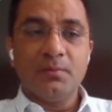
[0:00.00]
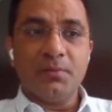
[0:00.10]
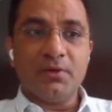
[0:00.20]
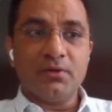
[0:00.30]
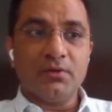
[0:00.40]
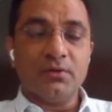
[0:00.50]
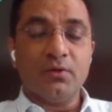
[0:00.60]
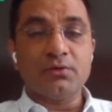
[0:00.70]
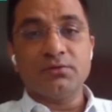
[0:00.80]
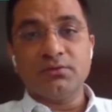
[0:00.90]
but
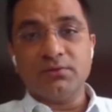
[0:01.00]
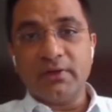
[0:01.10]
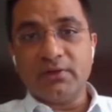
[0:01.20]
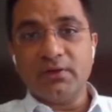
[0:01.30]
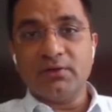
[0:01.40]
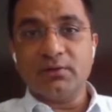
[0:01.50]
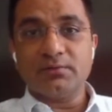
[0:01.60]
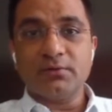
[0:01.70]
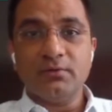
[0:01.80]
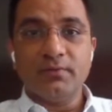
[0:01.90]
also data in
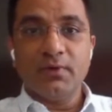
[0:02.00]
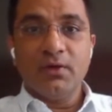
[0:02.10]
terms of